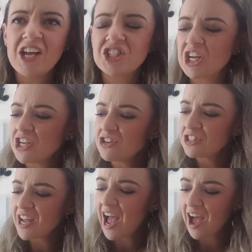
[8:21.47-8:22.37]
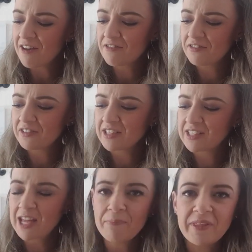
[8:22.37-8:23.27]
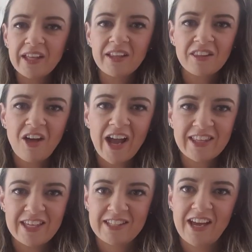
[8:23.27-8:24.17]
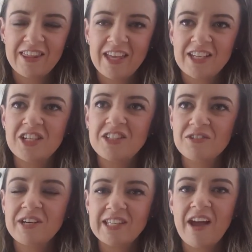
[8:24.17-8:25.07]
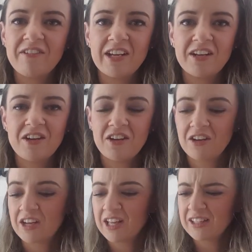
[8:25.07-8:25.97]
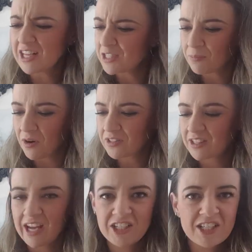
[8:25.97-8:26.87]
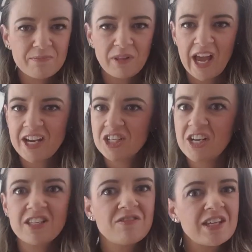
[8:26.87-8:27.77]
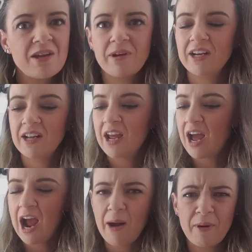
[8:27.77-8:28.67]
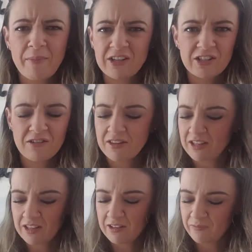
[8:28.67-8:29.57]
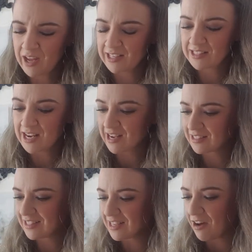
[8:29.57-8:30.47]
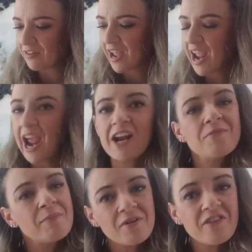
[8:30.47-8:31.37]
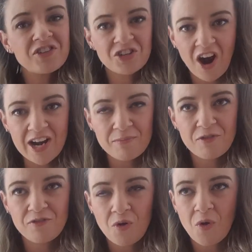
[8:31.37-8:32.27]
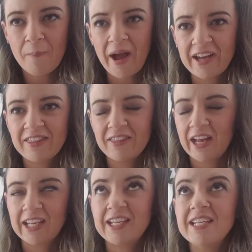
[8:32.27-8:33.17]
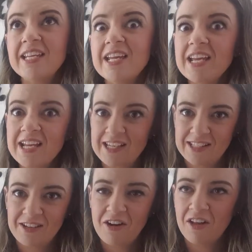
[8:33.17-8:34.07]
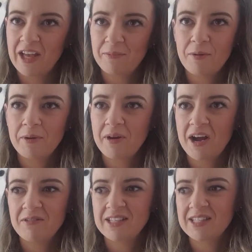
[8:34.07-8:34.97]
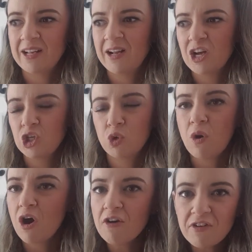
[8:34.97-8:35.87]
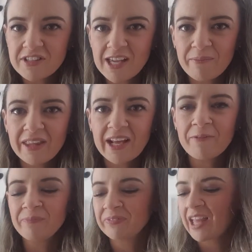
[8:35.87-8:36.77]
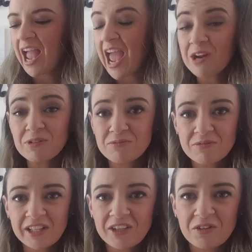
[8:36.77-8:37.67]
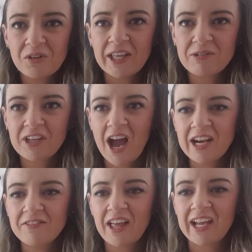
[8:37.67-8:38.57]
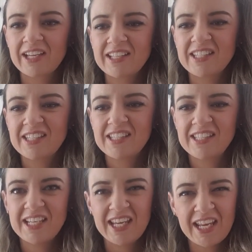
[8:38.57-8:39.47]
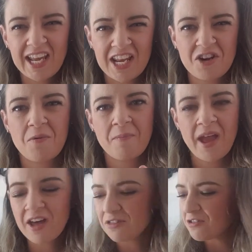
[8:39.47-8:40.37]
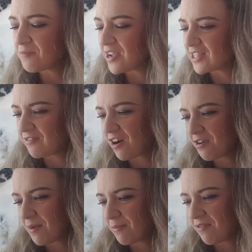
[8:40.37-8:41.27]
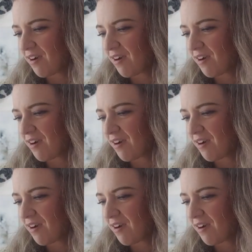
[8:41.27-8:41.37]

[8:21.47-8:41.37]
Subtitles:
she used to have something like this, I think. She used to always have it in her lunchbox, like just plain sheets of seaweed amongst her other like snacks and stuff. And I remember I've tried it before back like years ago, like probably when I was 12 or something. And it was really cool. It was kind of like sticky in your mouth almost, if I remember